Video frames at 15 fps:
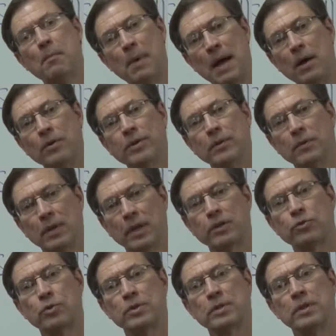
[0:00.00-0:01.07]
amount of
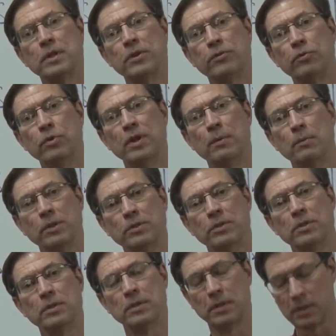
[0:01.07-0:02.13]
electricity through them, which is